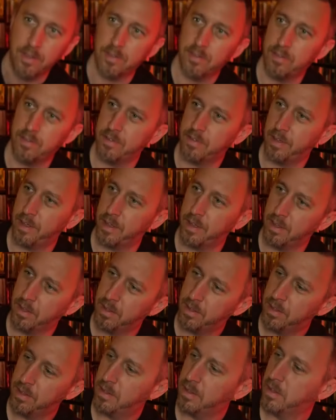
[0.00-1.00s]
this is like
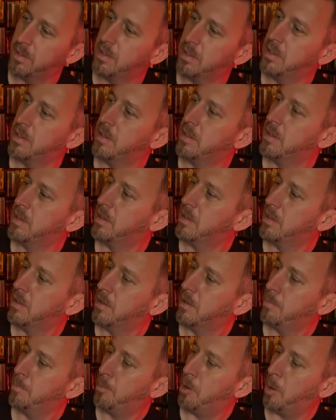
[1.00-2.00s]

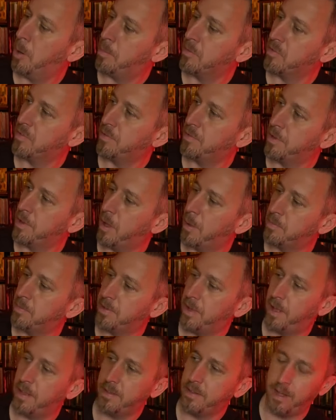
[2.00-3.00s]
purposefully
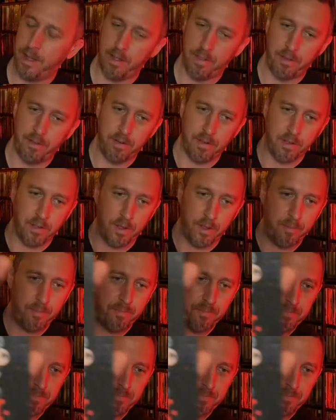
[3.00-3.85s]
upside down. There you go.